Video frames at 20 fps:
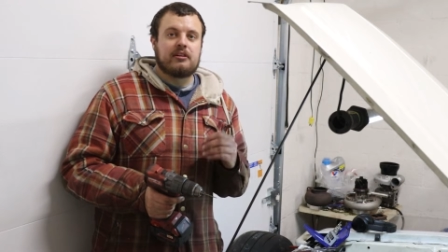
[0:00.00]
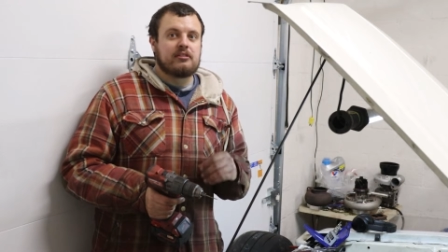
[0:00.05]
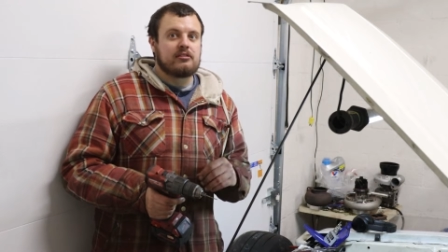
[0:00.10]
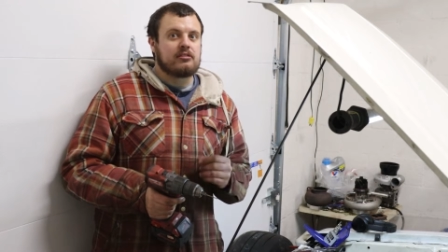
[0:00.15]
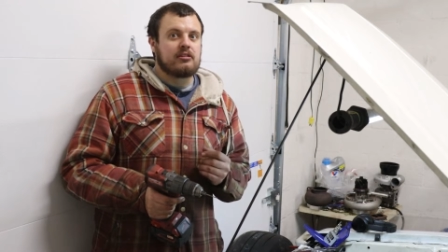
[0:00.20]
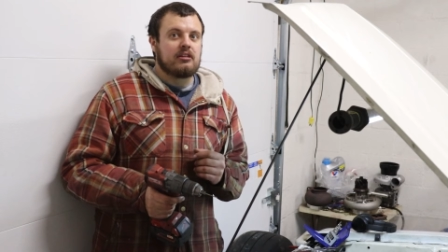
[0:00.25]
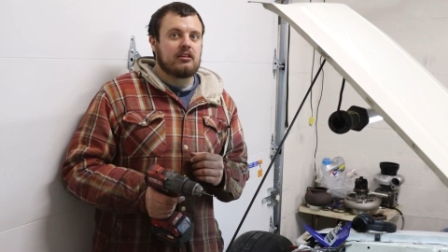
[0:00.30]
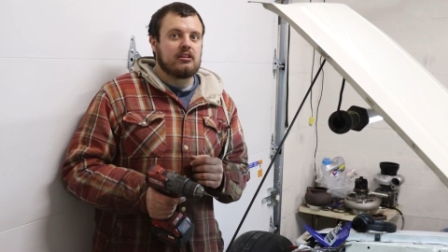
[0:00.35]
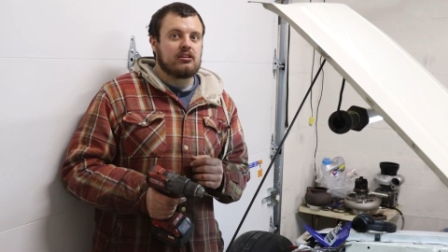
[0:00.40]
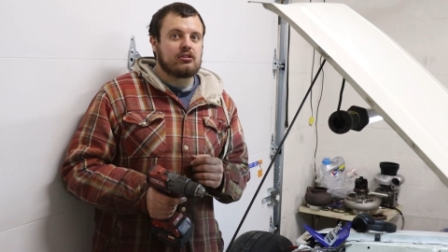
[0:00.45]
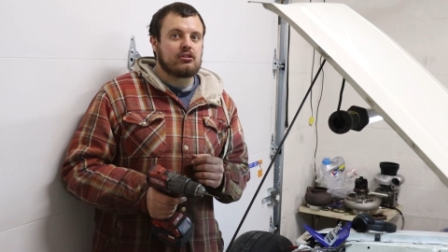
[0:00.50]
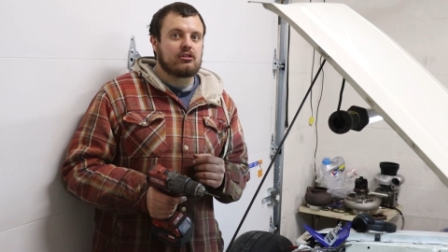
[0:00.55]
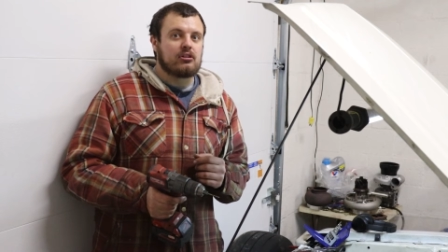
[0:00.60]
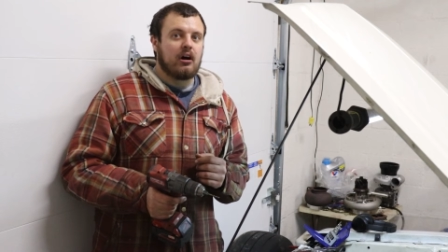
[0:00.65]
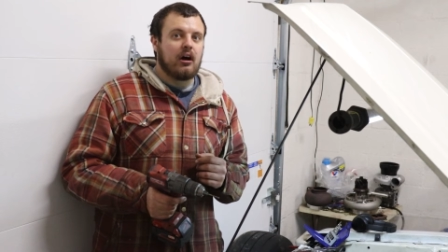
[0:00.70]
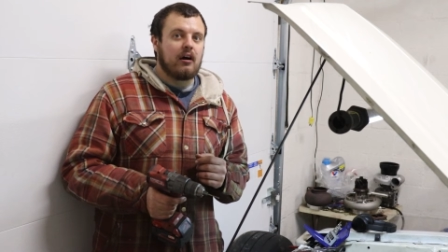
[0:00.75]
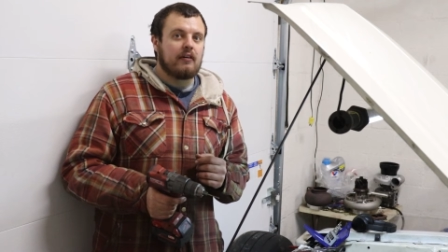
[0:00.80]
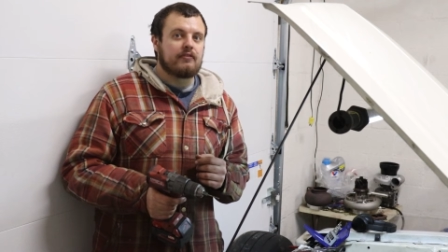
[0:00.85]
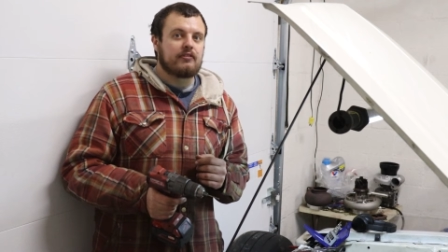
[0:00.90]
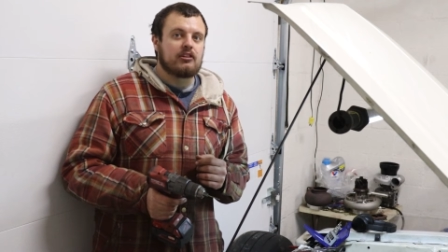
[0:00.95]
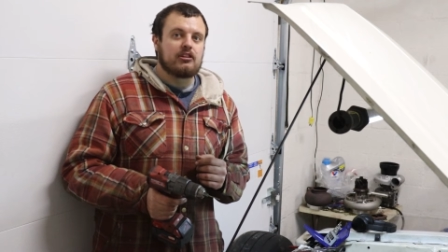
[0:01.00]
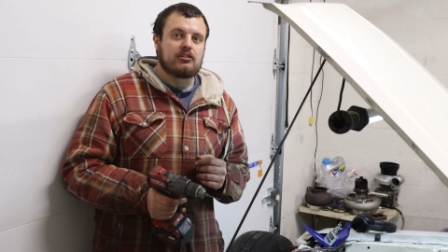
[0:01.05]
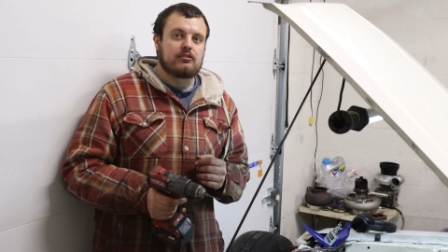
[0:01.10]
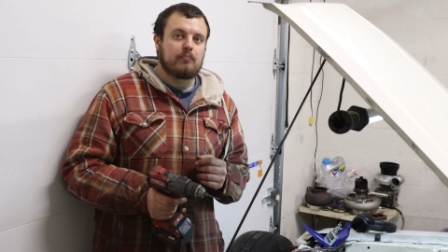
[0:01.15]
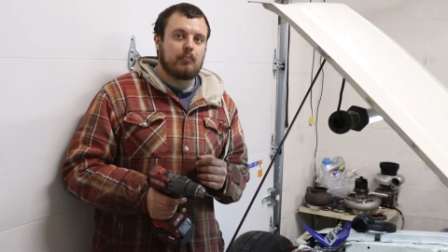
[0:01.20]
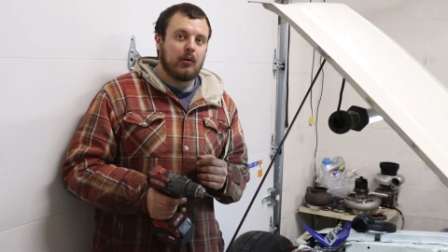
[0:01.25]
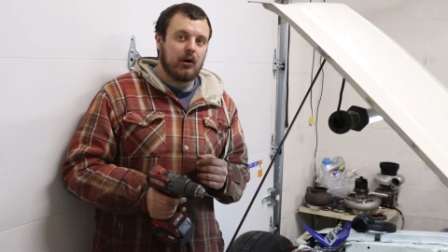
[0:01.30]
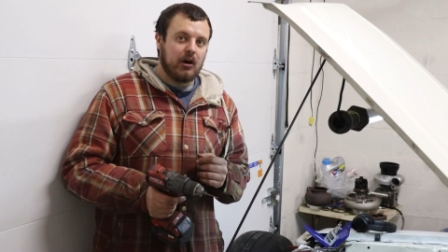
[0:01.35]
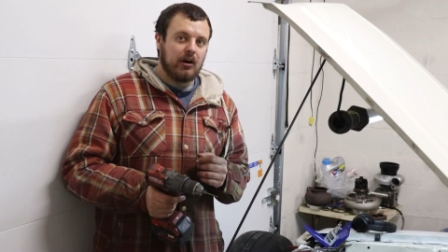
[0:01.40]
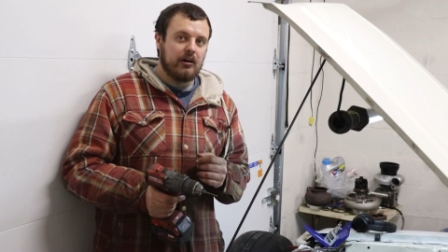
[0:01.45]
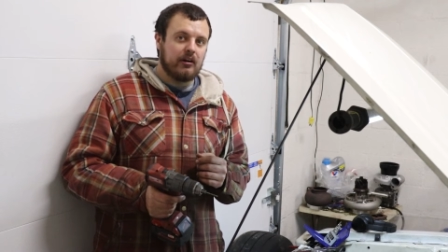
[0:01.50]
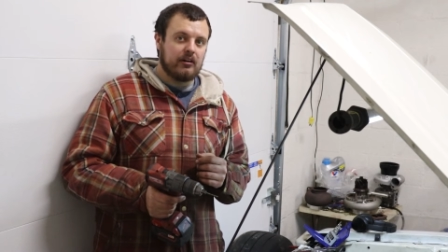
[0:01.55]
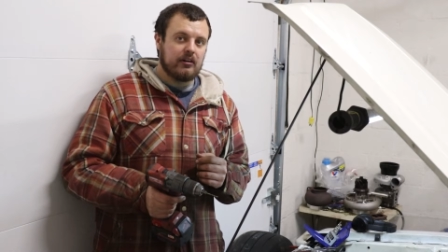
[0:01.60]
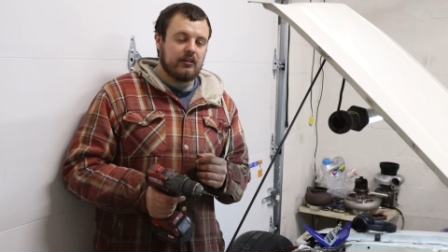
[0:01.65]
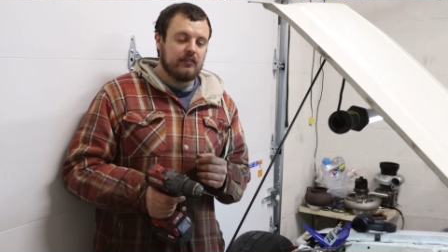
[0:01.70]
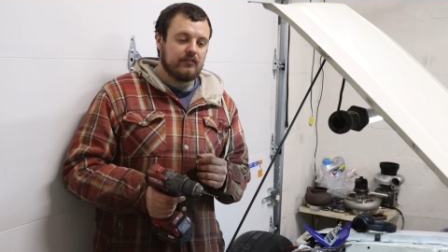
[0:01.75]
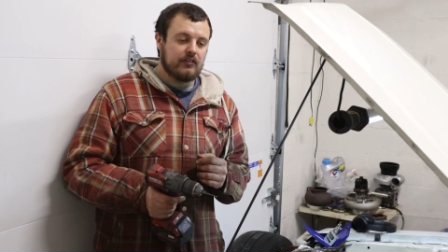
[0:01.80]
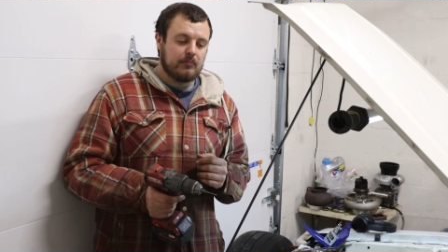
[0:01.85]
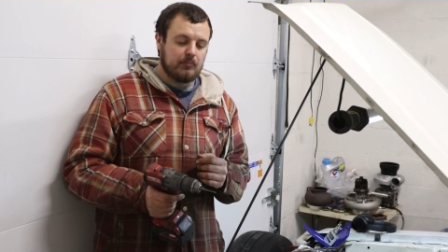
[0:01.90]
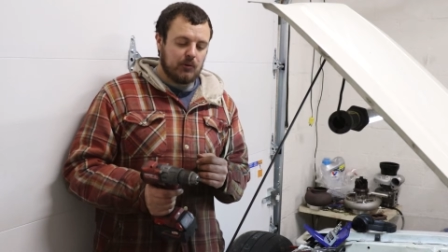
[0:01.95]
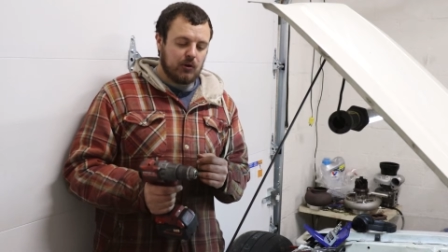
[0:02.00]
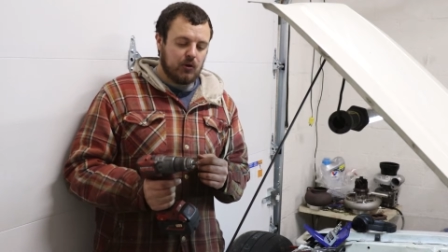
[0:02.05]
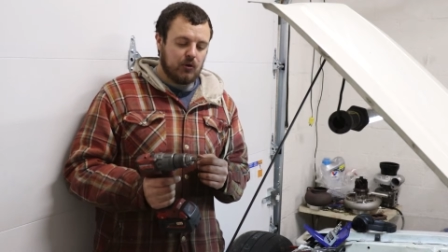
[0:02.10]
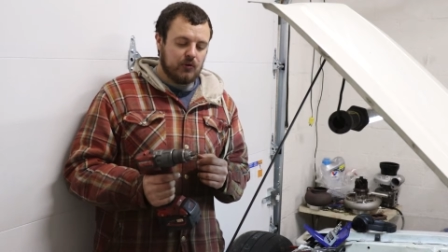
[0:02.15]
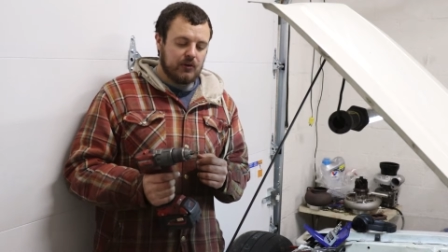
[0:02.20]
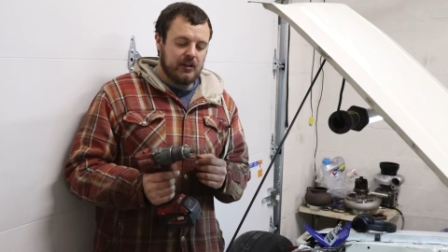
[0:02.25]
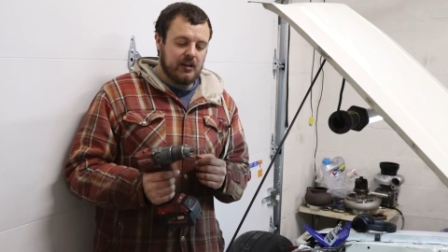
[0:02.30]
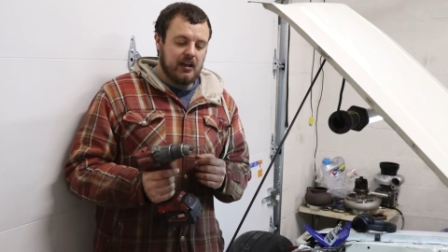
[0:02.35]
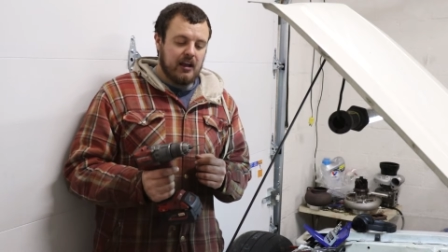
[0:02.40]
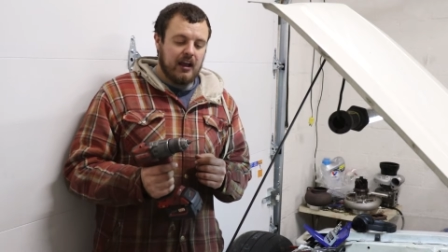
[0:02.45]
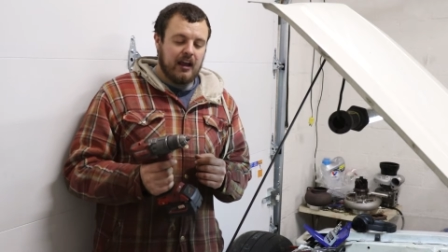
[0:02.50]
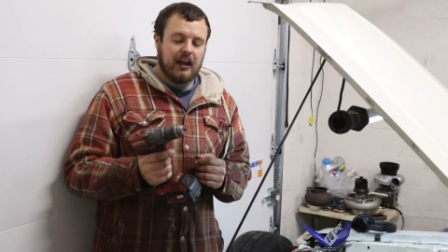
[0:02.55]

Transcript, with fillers: is the softest part of the bolt,